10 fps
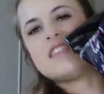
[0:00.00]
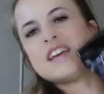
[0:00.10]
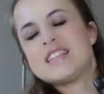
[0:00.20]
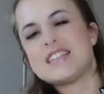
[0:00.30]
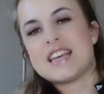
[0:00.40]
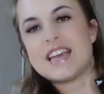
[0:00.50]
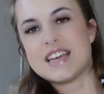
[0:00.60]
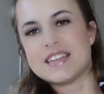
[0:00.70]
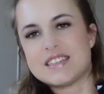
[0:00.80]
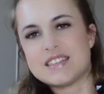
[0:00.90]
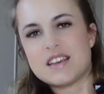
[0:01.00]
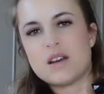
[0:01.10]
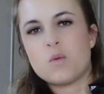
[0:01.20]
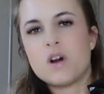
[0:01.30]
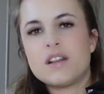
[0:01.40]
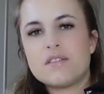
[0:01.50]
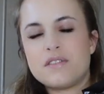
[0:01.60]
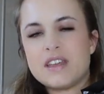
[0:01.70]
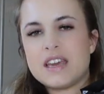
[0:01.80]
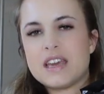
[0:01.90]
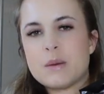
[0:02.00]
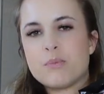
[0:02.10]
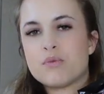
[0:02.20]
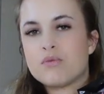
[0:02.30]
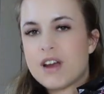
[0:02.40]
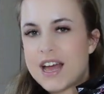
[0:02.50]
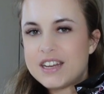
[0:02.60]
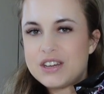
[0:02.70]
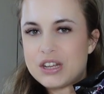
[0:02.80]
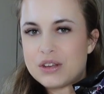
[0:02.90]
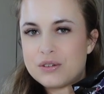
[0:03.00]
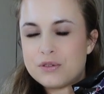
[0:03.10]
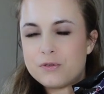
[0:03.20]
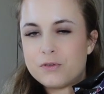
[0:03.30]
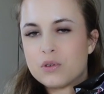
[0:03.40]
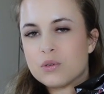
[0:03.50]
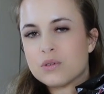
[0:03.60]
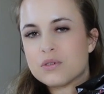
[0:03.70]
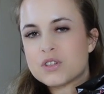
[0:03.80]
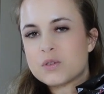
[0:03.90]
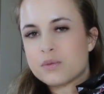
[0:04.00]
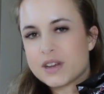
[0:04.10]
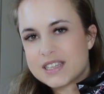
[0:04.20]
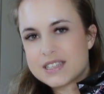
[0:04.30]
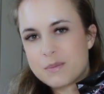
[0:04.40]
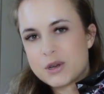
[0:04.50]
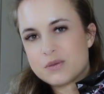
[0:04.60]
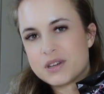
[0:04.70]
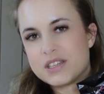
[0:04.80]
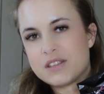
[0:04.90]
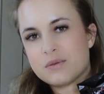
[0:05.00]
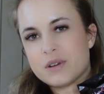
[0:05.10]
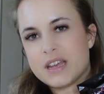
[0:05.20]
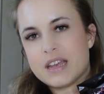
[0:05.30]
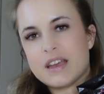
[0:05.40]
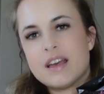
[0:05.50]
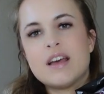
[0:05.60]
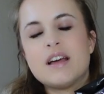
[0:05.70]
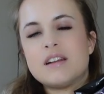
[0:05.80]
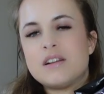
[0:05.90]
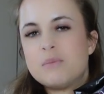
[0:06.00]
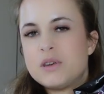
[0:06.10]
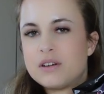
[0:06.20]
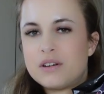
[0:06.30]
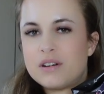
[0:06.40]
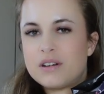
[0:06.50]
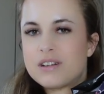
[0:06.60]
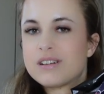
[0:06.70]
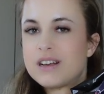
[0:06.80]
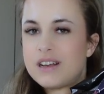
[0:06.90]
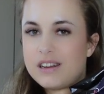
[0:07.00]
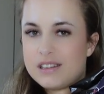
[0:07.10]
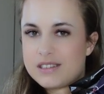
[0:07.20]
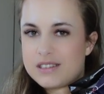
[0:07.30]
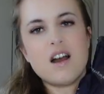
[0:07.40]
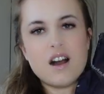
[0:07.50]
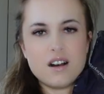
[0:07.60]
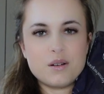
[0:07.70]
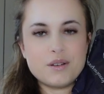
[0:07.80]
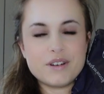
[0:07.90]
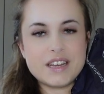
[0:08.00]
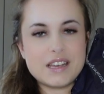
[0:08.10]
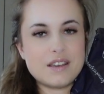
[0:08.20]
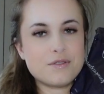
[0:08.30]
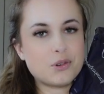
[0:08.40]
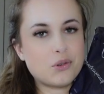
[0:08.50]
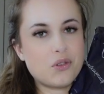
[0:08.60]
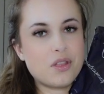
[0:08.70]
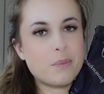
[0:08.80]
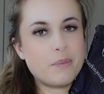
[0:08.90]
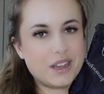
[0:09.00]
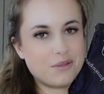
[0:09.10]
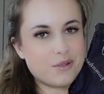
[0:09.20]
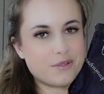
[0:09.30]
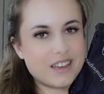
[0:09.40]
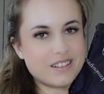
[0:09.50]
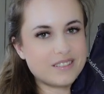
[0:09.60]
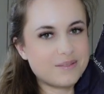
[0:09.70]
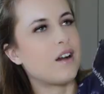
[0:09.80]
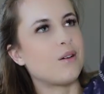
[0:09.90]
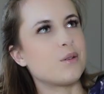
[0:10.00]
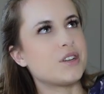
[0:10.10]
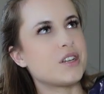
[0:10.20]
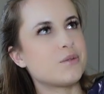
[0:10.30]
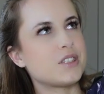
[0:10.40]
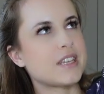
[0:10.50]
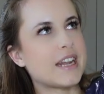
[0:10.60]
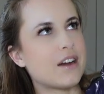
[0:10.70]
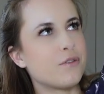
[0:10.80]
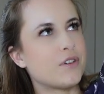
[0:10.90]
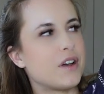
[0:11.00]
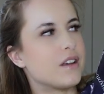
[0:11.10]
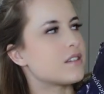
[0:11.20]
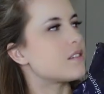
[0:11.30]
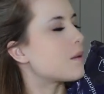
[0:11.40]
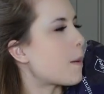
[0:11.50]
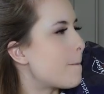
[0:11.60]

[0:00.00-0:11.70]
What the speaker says: this is one of the brand new for spring summer 23 Le Mieux colors. Are we ready for the big reveal? Oh, I don't know what to get out first.